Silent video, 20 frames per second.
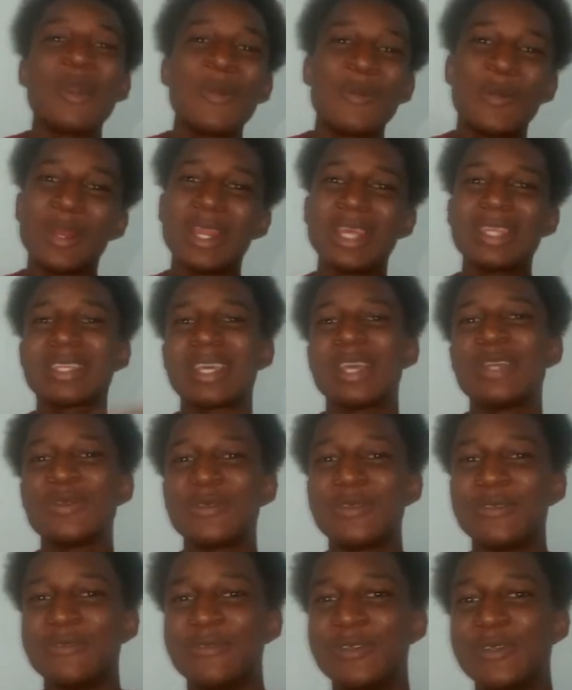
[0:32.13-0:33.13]
But let's get
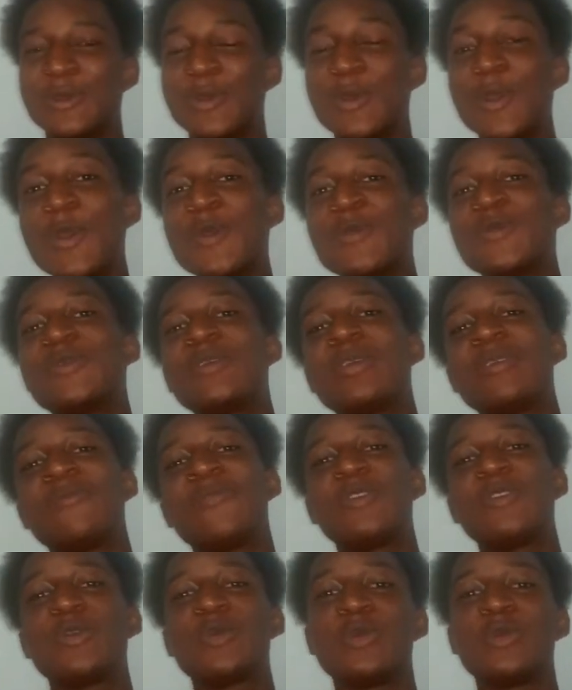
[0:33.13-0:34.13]
into the video. Today's
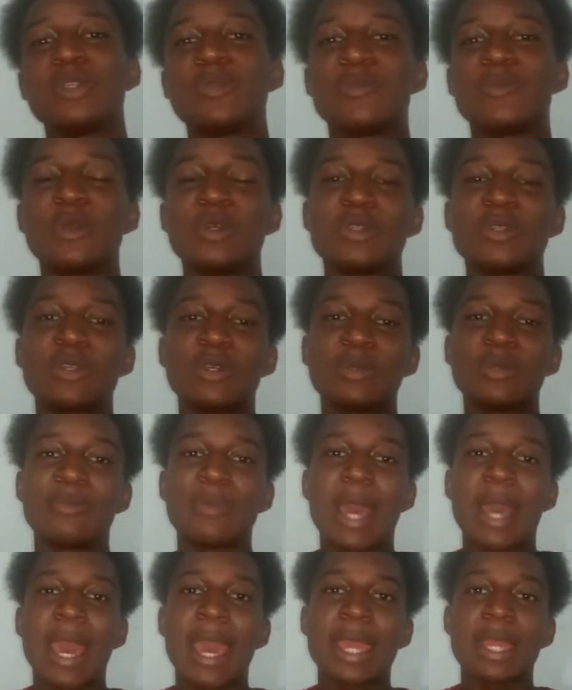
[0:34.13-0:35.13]
video was sponsored
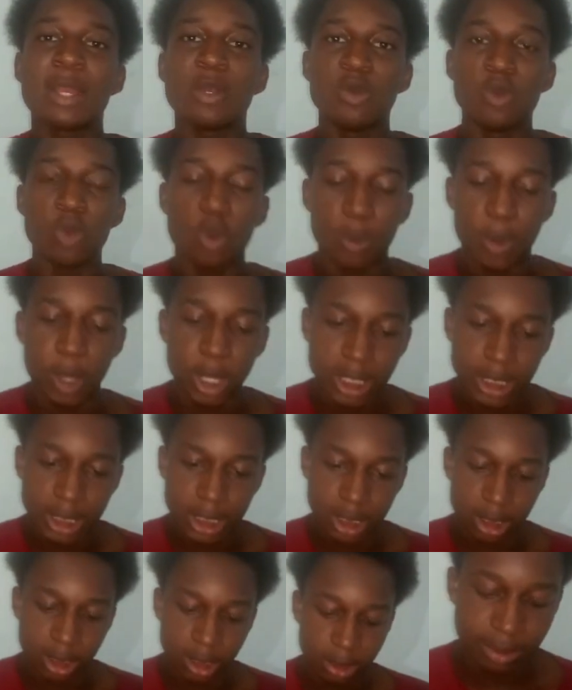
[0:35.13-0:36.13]
by nobody.